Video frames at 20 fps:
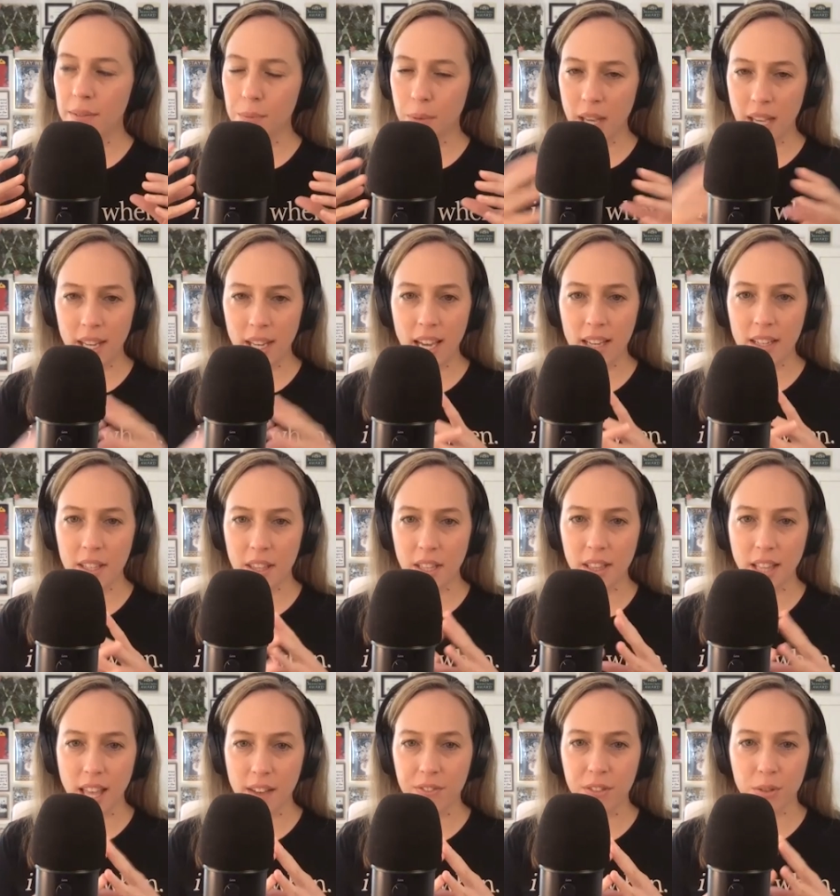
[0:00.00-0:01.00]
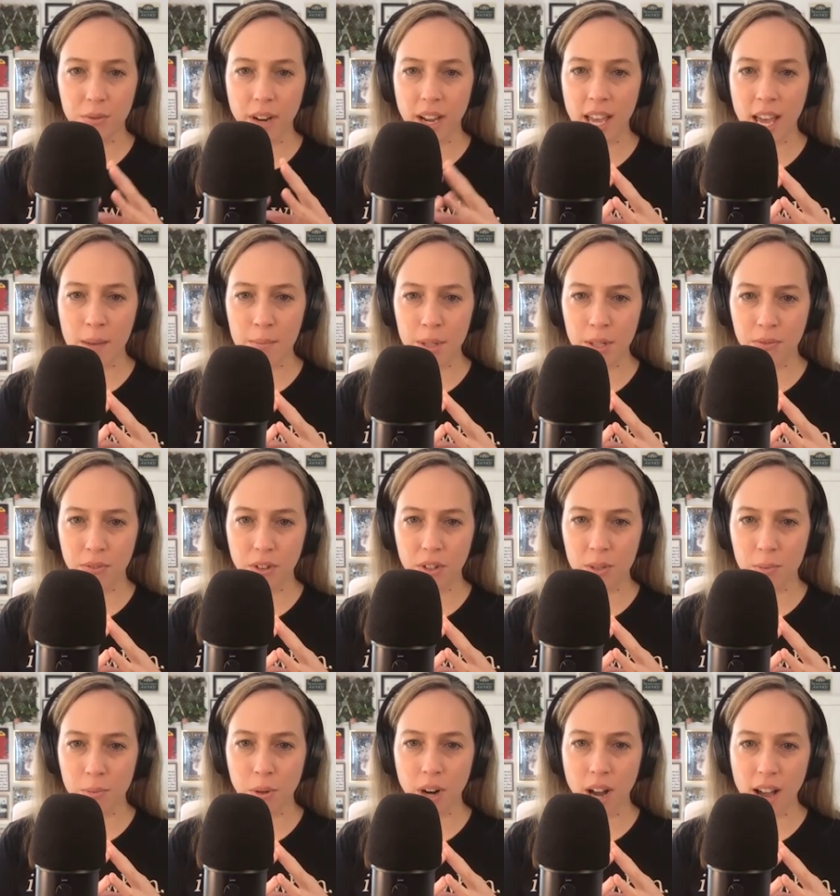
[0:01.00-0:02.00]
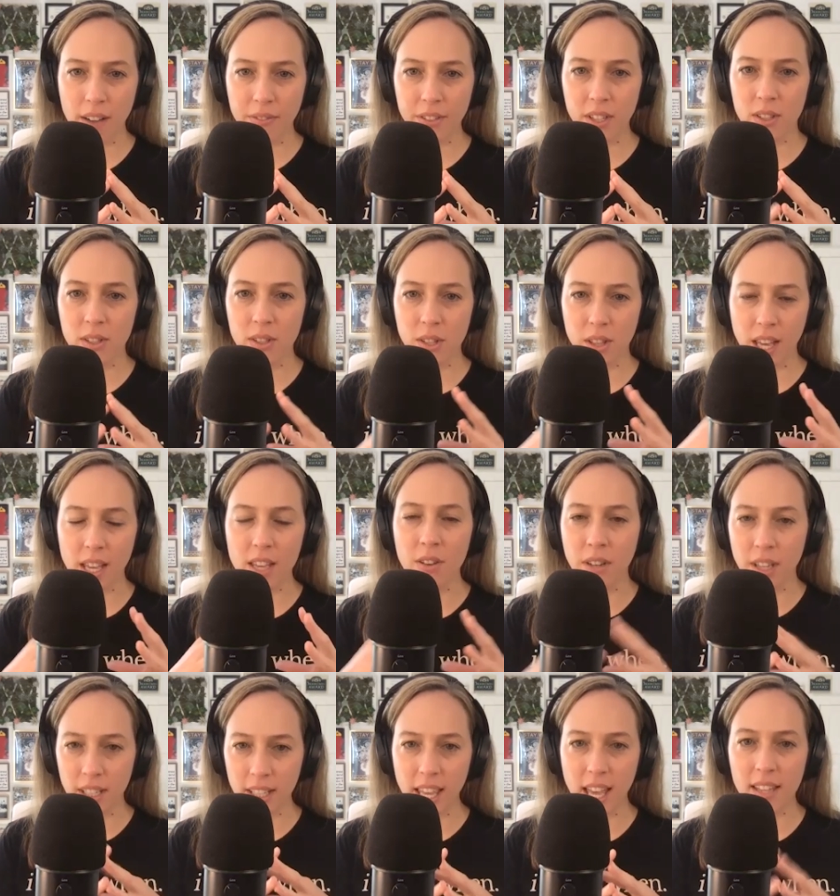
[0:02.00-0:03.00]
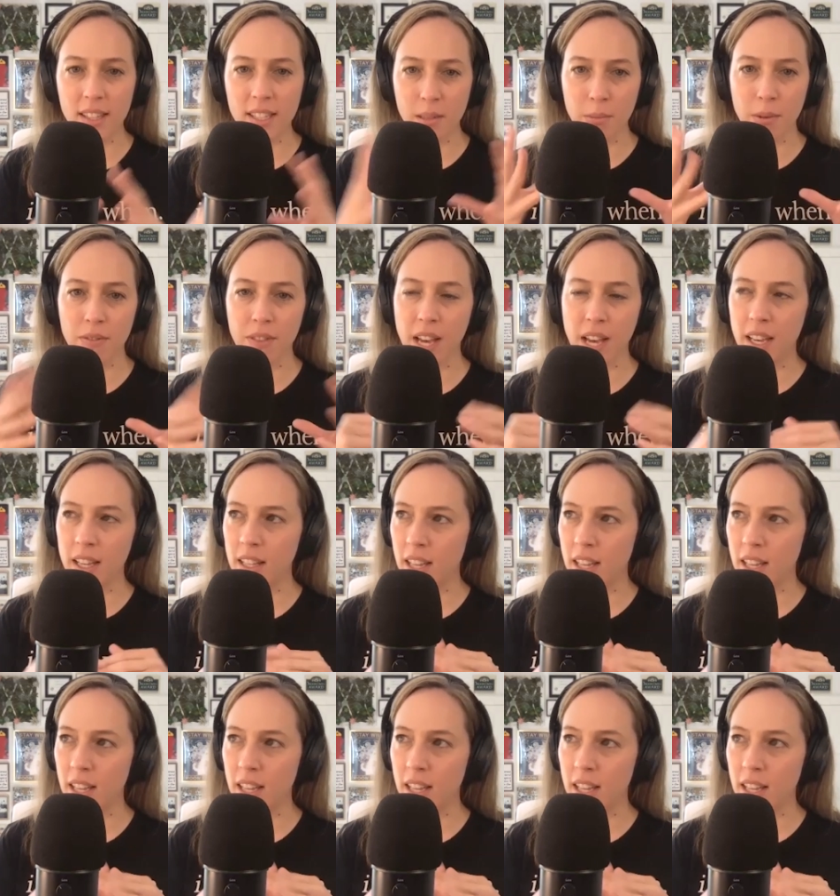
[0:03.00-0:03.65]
connect the left and right hemispheres more often so that you can get some of that.